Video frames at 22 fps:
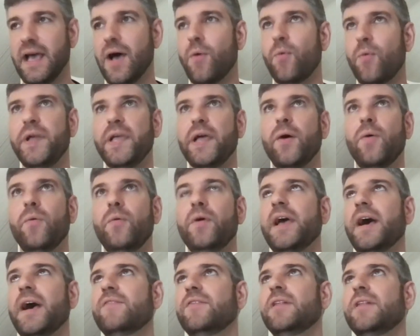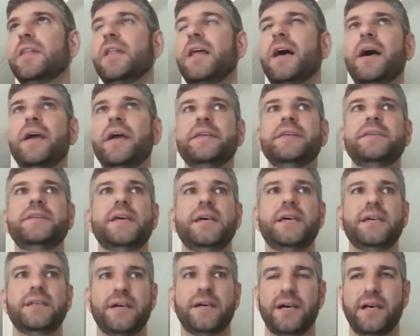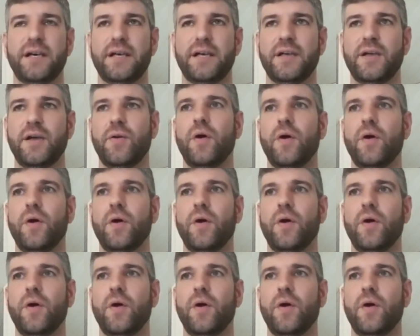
we have a lot of data